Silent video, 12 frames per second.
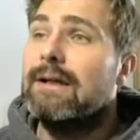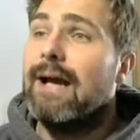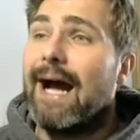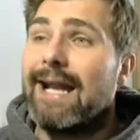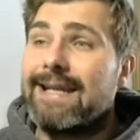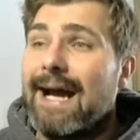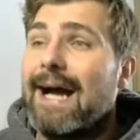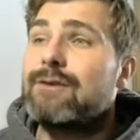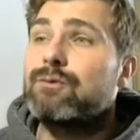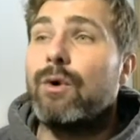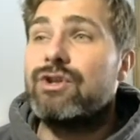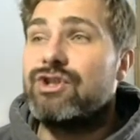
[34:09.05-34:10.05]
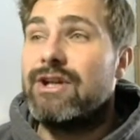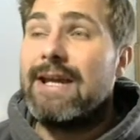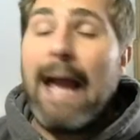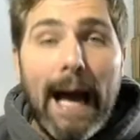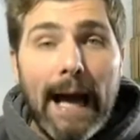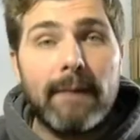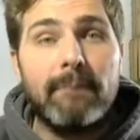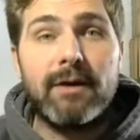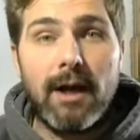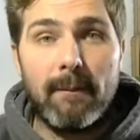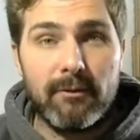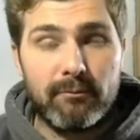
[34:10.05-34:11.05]
And that's when she can
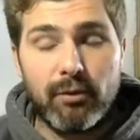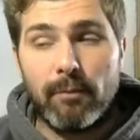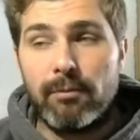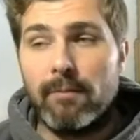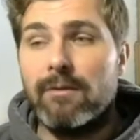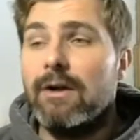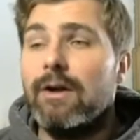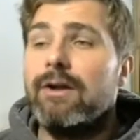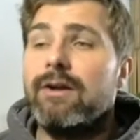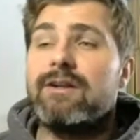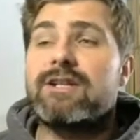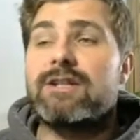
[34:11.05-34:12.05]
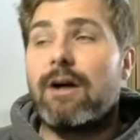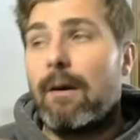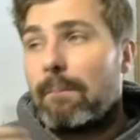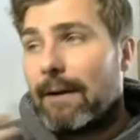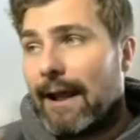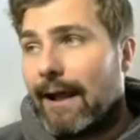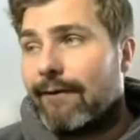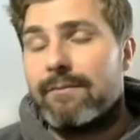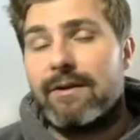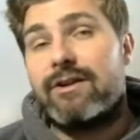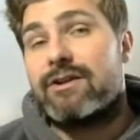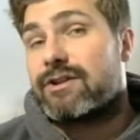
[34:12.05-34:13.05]
become a problem. You can start playing other
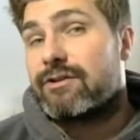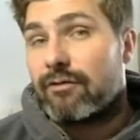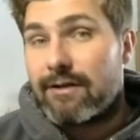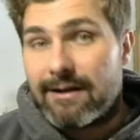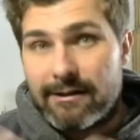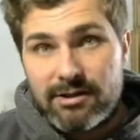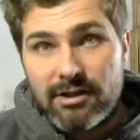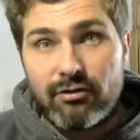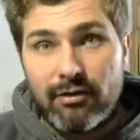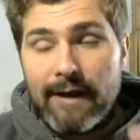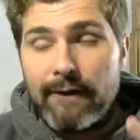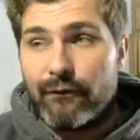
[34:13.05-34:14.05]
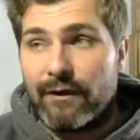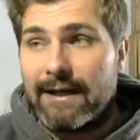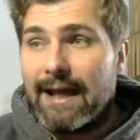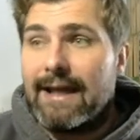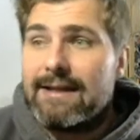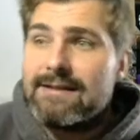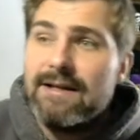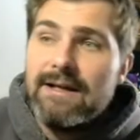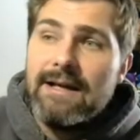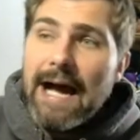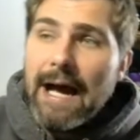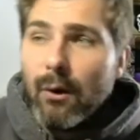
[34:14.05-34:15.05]
minions to create free lanes,
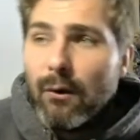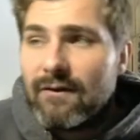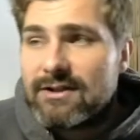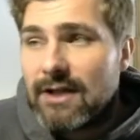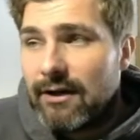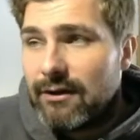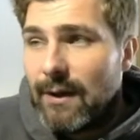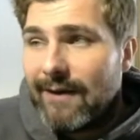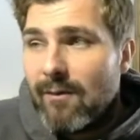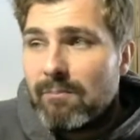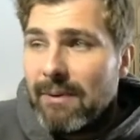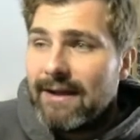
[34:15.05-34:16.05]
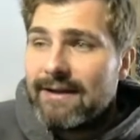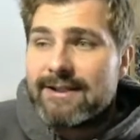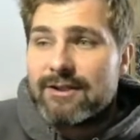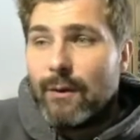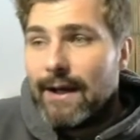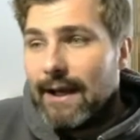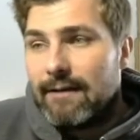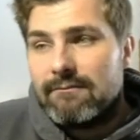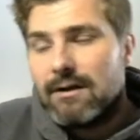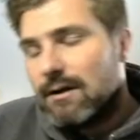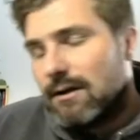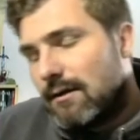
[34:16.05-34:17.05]
and all of a sudden you have a big swinging
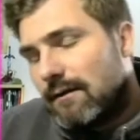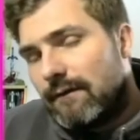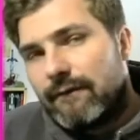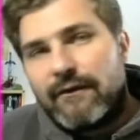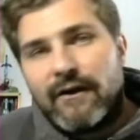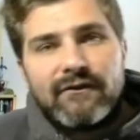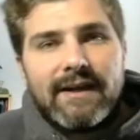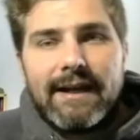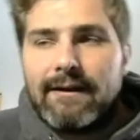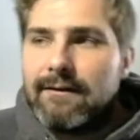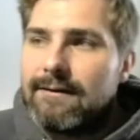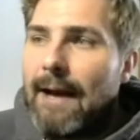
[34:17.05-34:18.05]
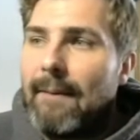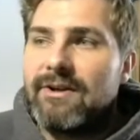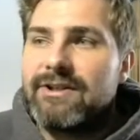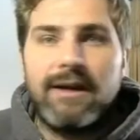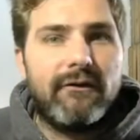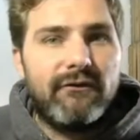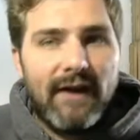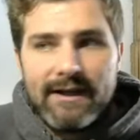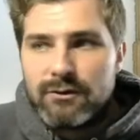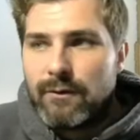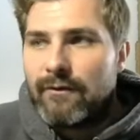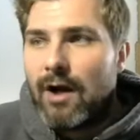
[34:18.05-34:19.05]
15 damage to the
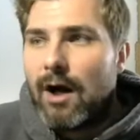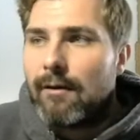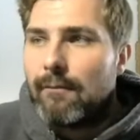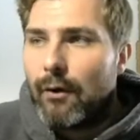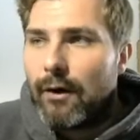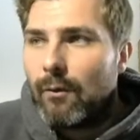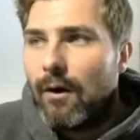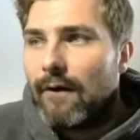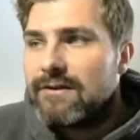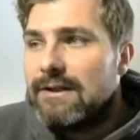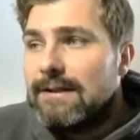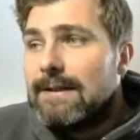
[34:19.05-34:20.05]
face with Kara Morning Wives.